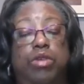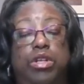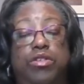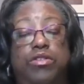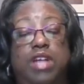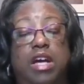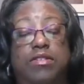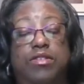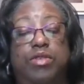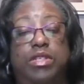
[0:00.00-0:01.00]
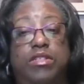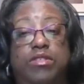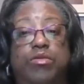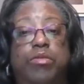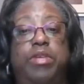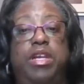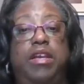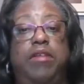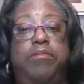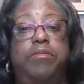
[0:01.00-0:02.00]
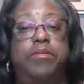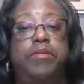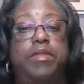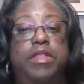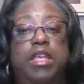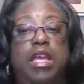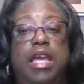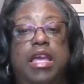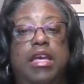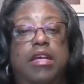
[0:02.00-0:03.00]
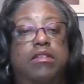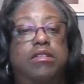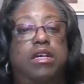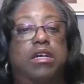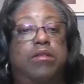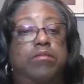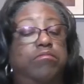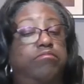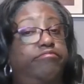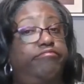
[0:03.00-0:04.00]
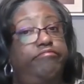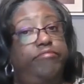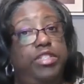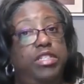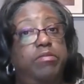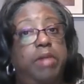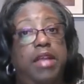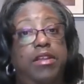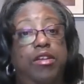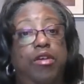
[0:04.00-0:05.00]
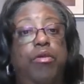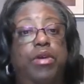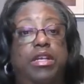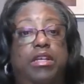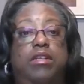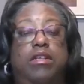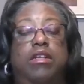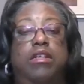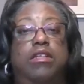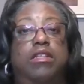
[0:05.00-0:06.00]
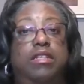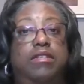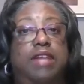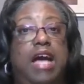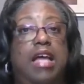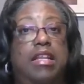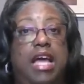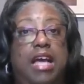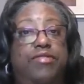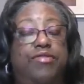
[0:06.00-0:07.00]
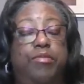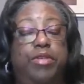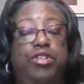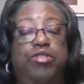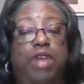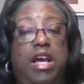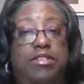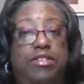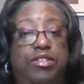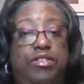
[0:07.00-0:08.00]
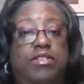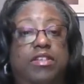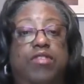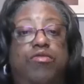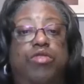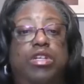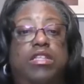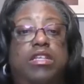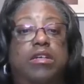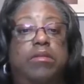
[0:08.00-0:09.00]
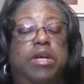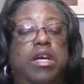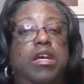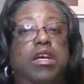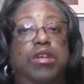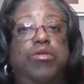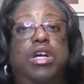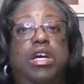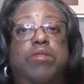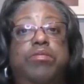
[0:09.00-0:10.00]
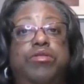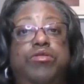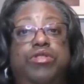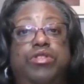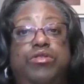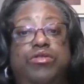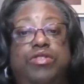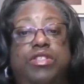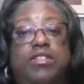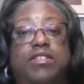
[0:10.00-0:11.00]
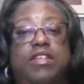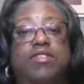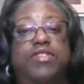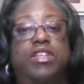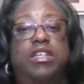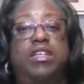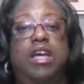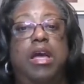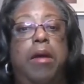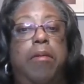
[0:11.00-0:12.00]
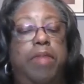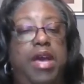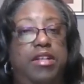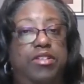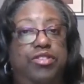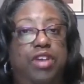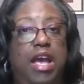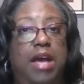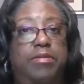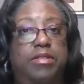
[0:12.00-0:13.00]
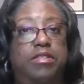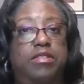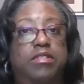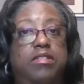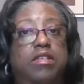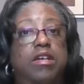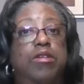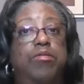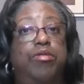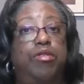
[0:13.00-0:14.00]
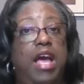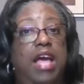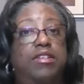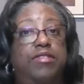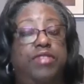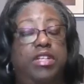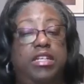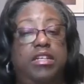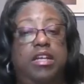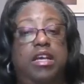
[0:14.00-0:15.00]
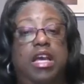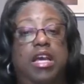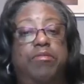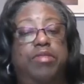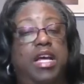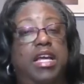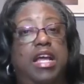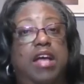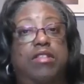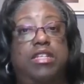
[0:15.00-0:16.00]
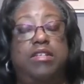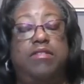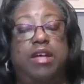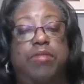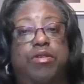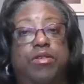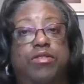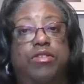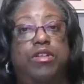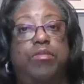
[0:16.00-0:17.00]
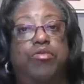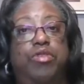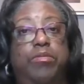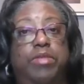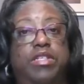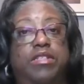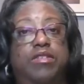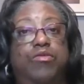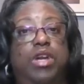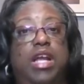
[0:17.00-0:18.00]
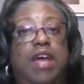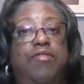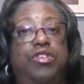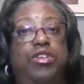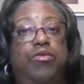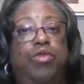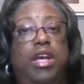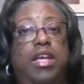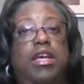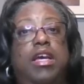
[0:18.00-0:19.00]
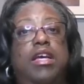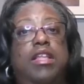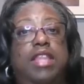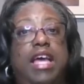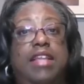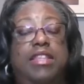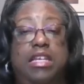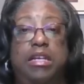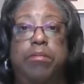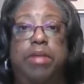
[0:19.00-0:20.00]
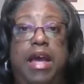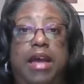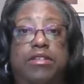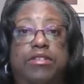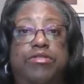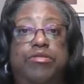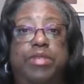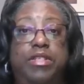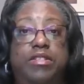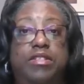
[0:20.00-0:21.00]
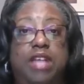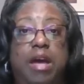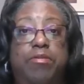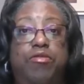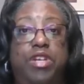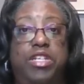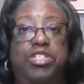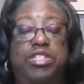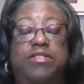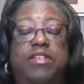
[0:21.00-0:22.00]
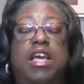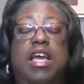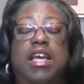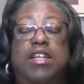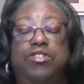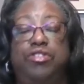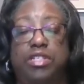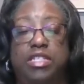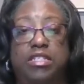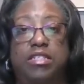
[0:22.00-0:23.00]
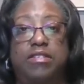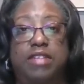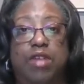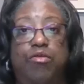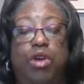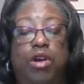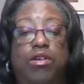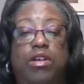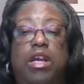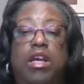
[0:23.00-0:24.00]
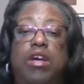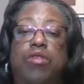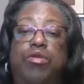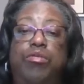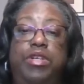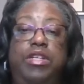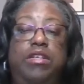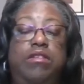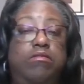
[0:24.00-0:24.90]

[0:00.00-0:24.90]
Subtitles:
what those consequences will be. And just by knowing these guidelines, familiarizing yourself with them, it will help you to successfully manage your absences proactively and plan out things like personal appointments and what have you in a way that the impact to business operations and your attendance at work will be